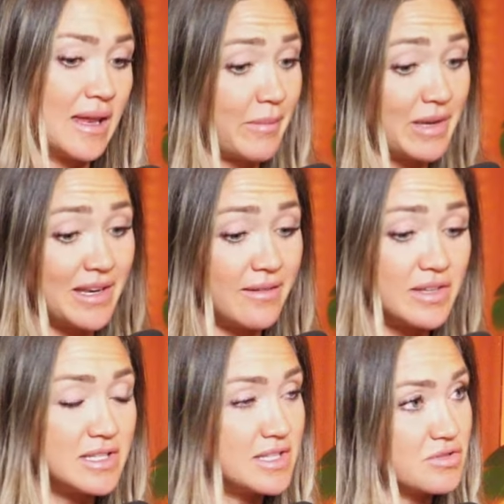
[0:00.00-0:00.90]
and I mean, it
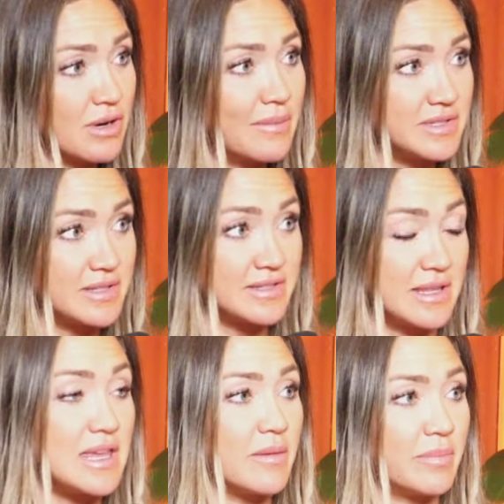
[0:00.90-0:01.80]
even disrupts
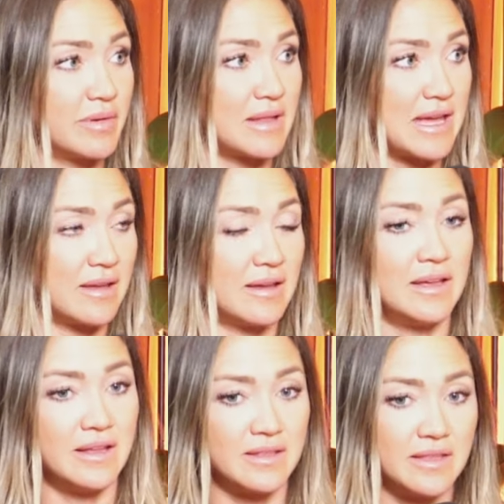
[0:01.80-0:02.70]
sleep. Like yeah.
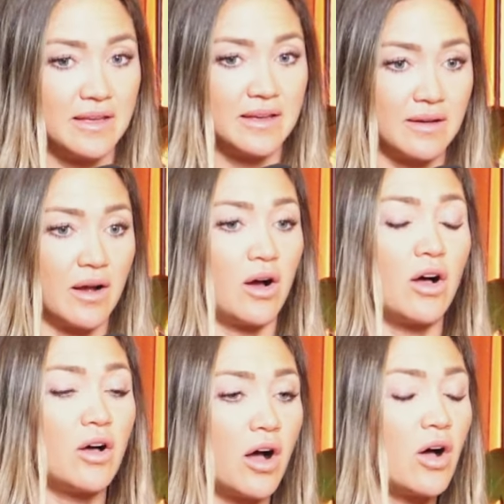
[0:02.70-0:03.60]
the
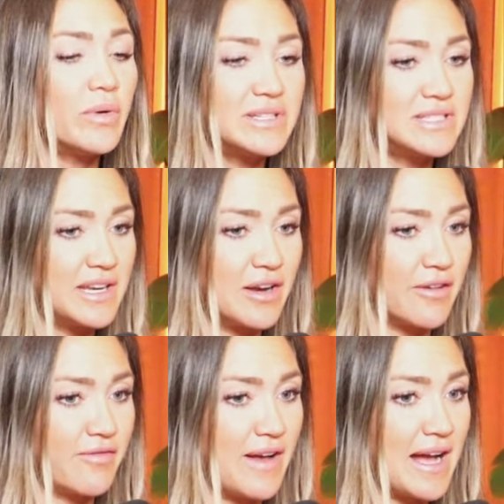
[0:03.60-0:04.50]
all all we did in
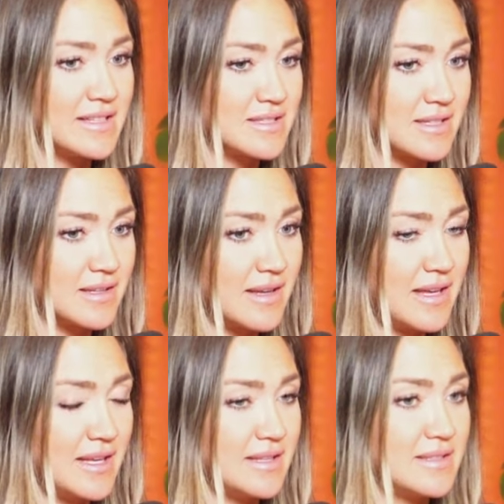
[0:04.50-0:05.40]
our fast
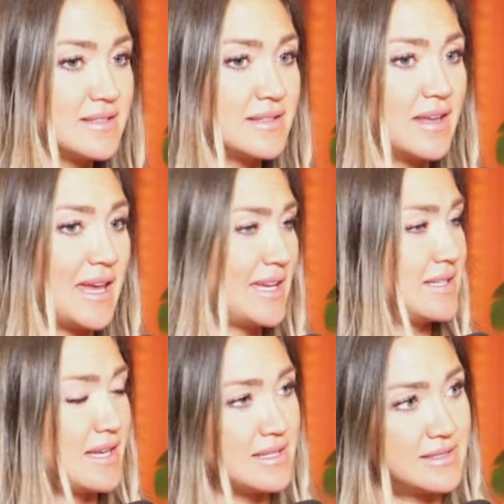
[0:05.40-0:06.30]
is eight
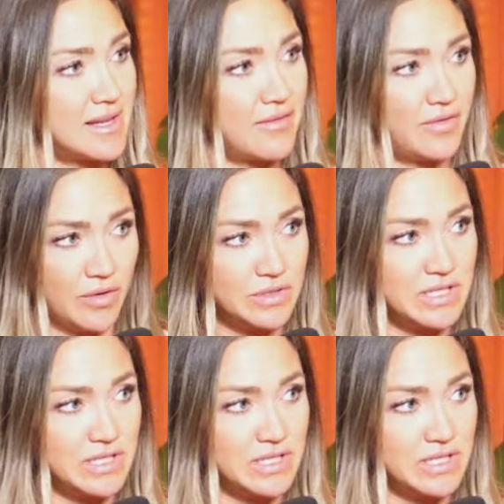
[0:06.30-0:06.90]
days of no